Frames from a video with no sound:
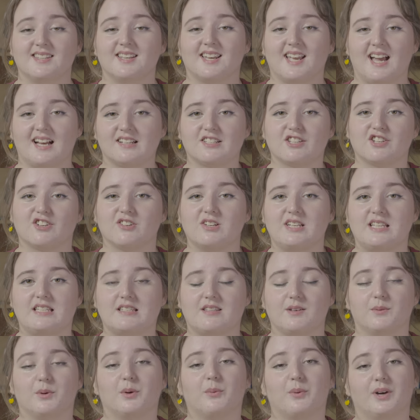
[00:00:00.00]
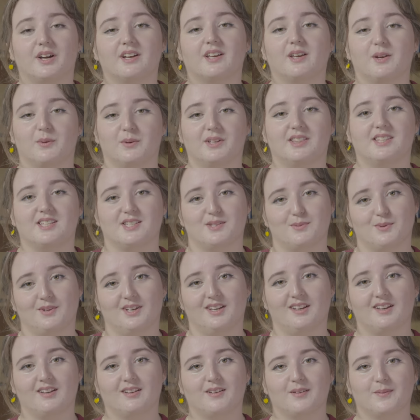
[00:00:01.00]
are the categories that we're working with this
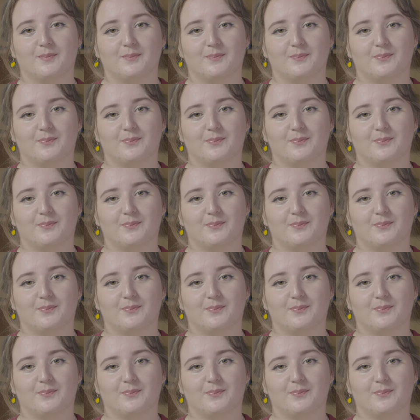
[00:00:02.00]
week.